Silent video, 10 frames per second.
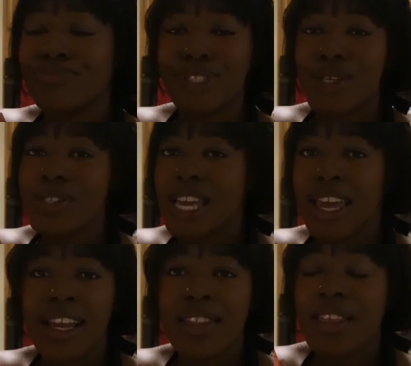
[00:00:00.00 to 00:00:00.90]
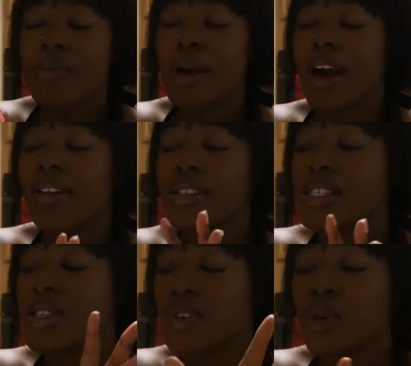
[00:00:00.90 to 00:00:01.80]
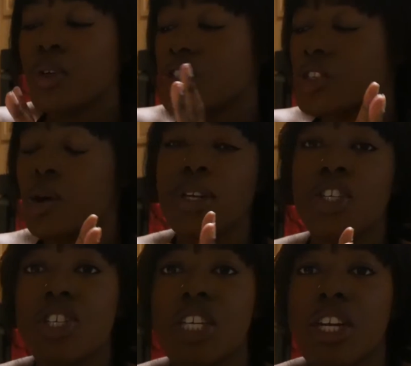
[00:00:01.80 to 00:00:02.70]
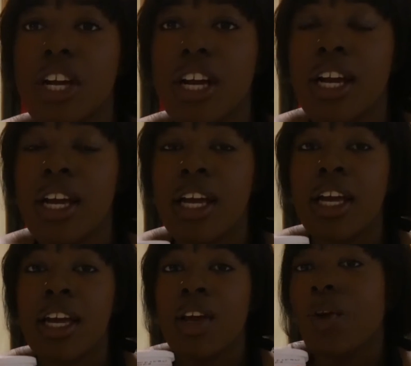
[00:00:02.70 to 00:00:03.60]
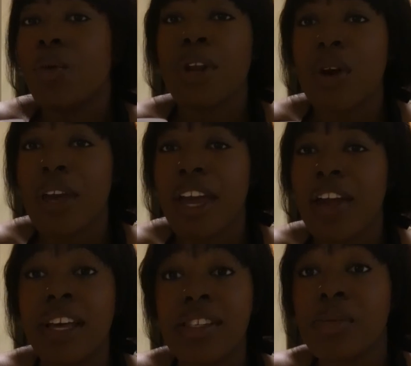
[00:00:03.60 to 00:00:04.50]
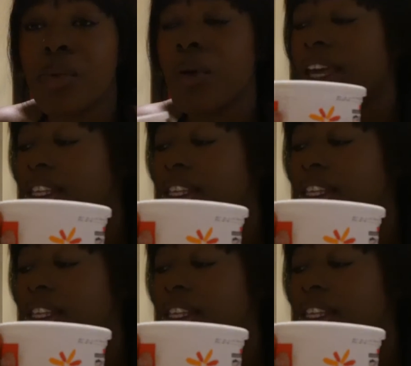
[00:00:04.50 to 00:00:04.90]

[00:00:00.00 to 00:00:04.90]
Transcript: Don't say anything about how this is filled with so much sugar. We don't care, that's the point.